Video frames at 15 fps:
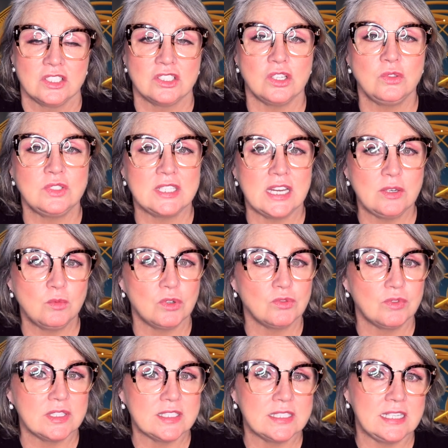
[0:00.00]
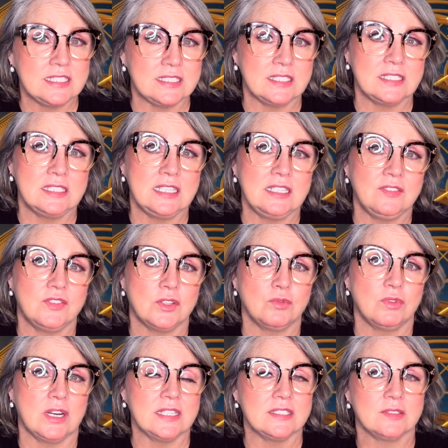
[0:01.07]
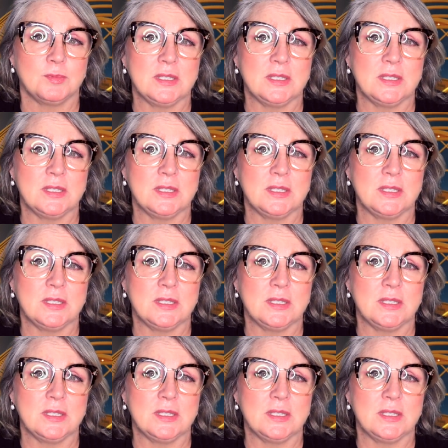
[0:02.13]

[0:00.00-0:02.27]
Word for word: So take what resonates and leave the rest,